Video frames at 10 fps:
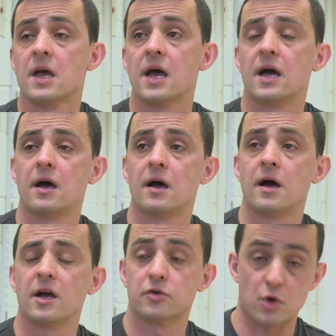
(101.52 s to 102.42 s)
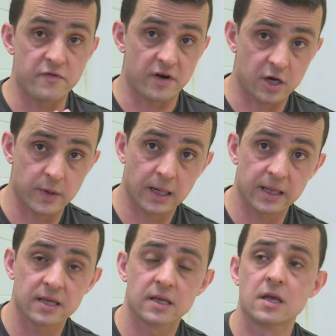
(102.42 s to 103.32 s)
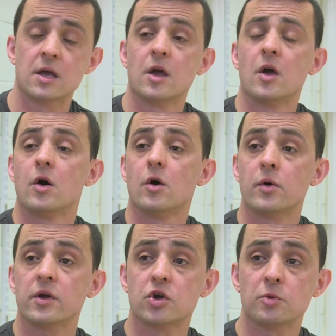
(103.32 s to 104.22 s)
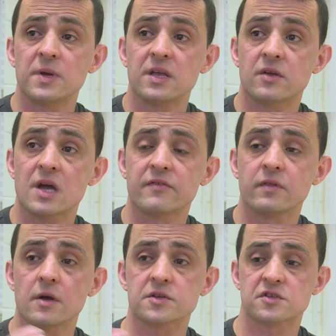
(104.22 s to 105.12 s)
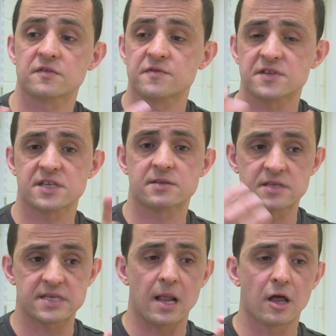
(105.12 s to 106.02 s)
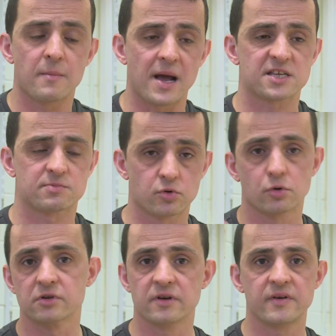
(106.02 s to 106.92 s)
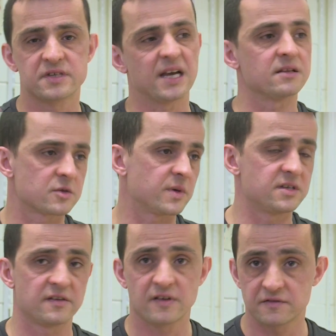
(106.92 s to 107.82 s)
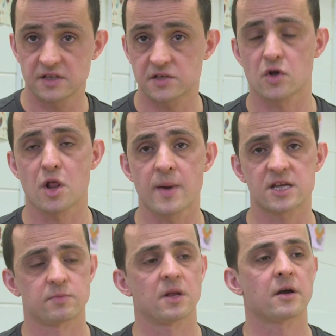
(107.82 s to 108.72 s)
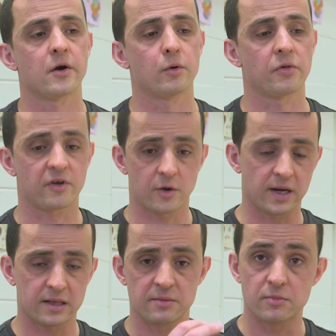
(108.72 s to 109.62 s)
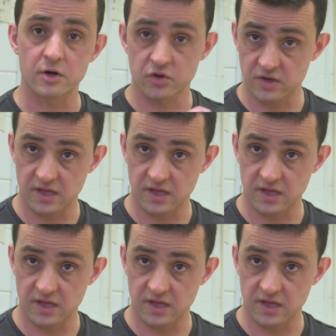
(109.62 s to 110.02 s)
and grow very quickly. Or it could be that you have lots of stellar mass, more ordinary 10, 20, 50 solar mass black holes that quickly merge